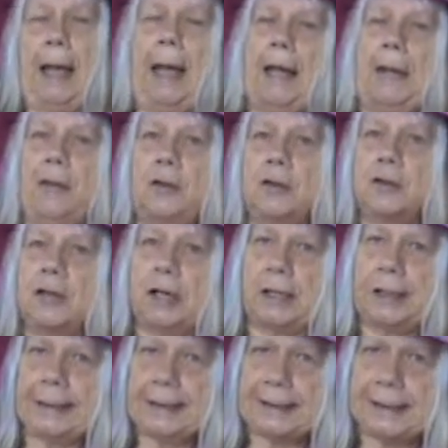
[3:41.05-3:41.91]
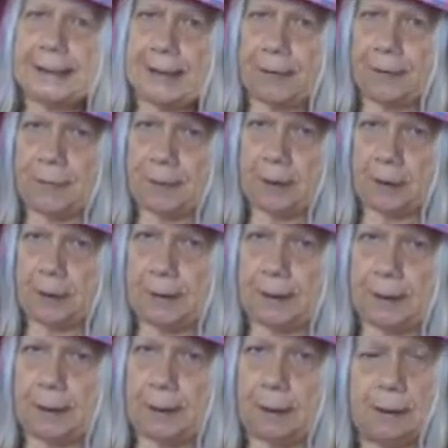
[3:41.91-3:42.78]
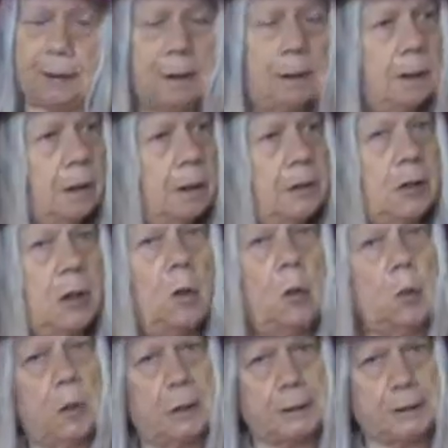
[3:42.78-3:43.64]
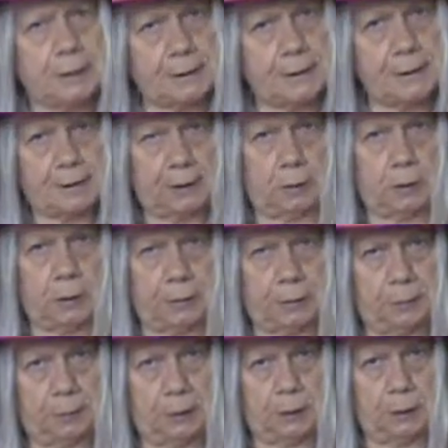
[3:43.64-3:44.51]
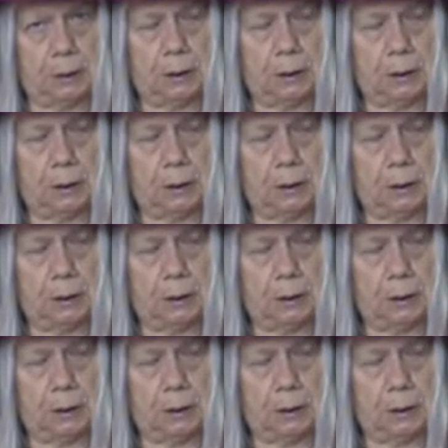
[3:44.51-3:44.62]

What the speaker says: And there's cliques out there that don't want to sit with me.